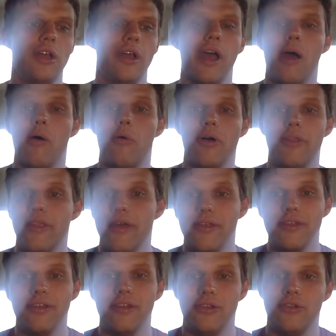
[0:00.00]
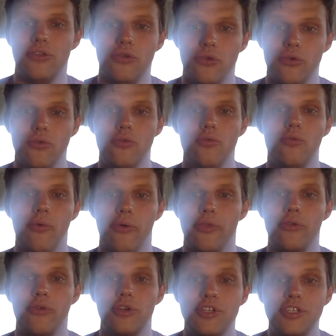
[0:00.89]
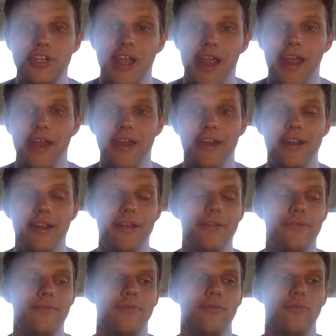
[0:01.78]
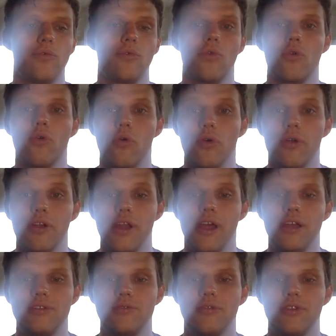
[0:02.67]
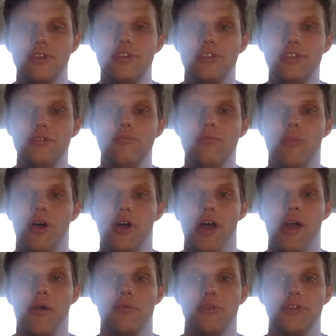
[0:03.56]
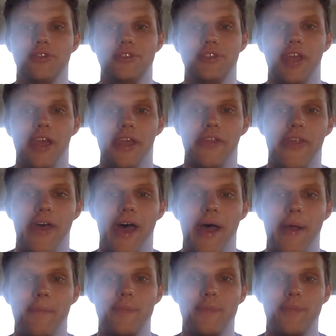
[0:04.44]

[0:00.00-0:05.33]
want nothing to do with Christianity or organized religion, but I will say that